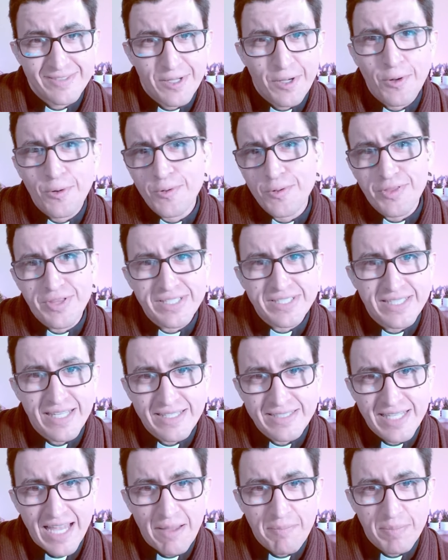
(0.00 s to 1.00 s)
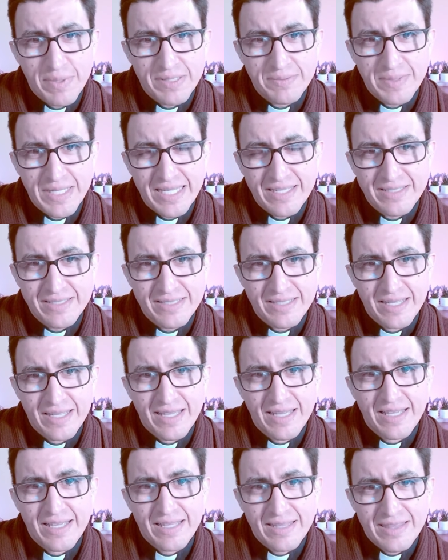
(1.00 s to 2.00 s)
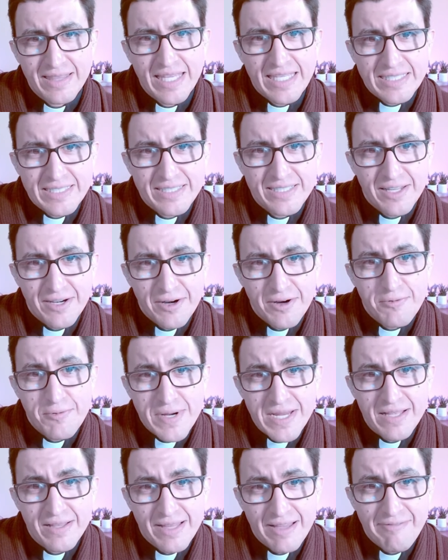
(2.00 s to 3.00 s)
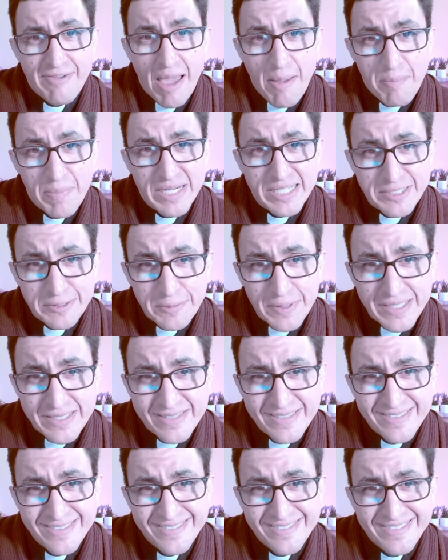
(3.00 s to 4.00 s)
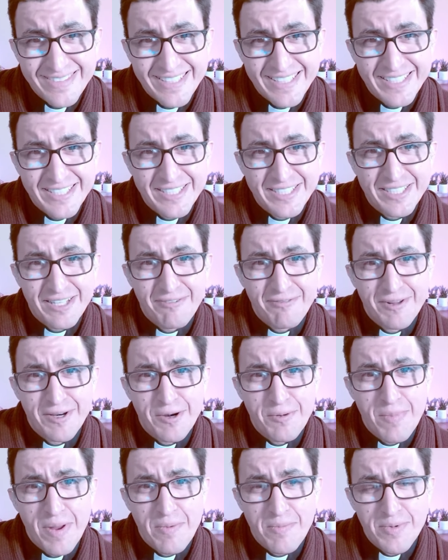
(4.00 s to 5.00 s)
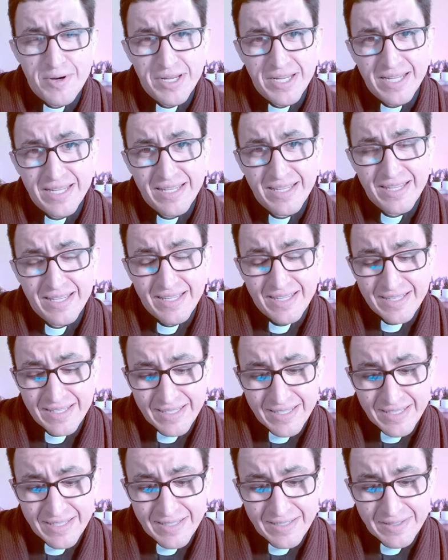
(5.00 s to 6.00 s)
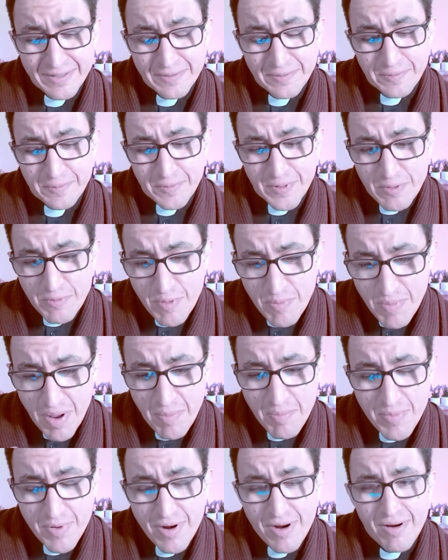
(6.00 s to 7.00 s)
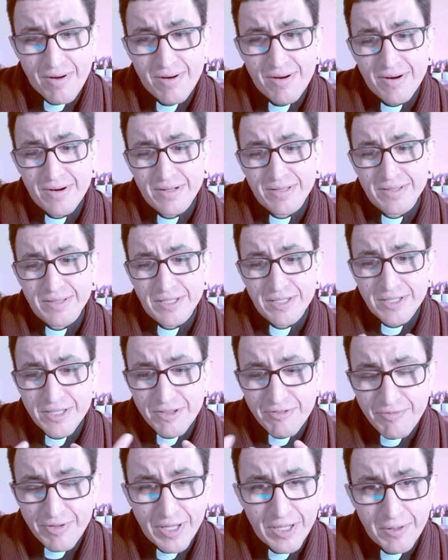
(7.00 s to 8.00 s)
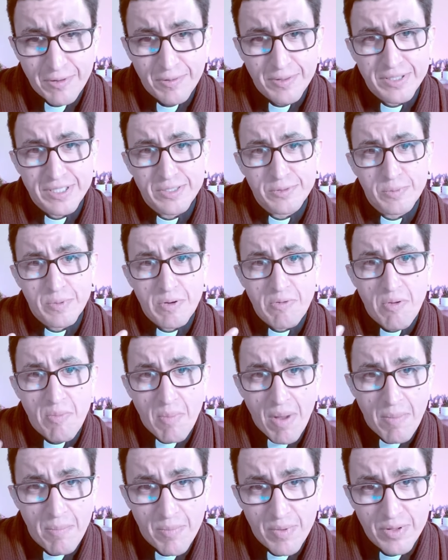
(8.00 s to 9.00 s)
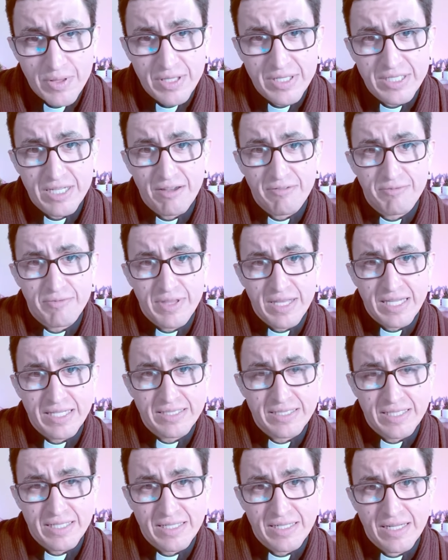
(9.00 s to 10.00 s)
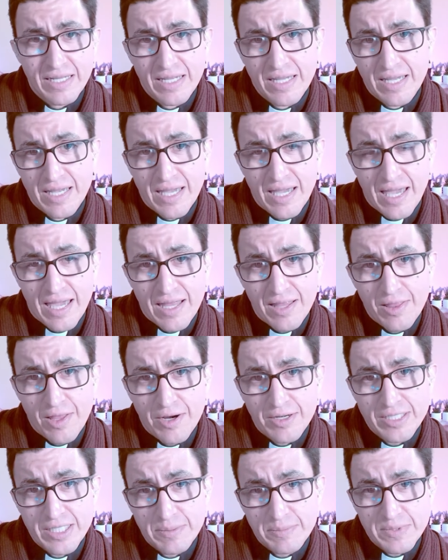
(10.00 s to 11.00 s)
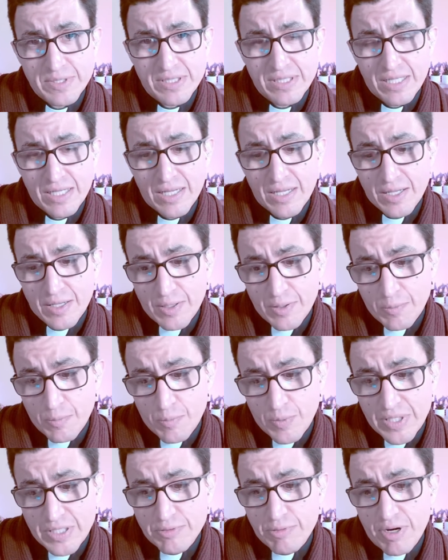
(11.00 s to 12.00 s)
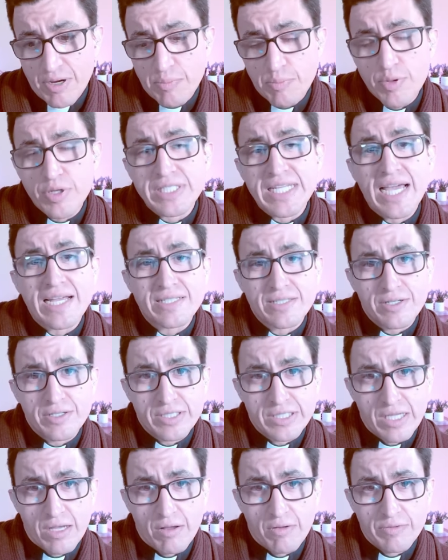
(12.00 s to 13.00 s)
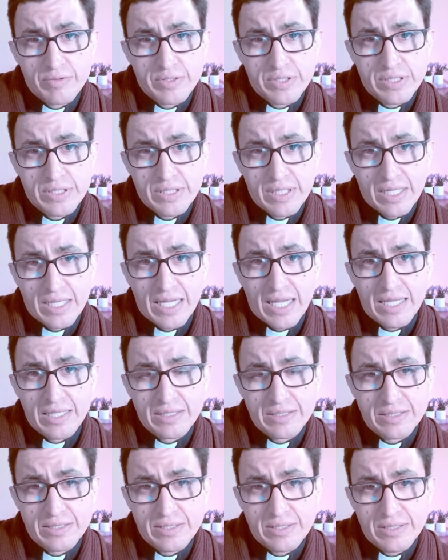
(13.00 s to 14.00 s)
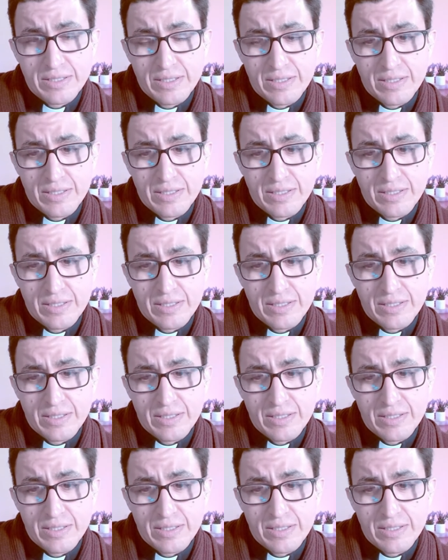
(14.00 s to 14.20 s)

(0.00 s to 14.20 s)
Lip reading: All of these things happen because things that are real have happened to us. Stuff in our memory, we remember the difficulties, we remember the tough things, and a lot of times we try to protect ourselves against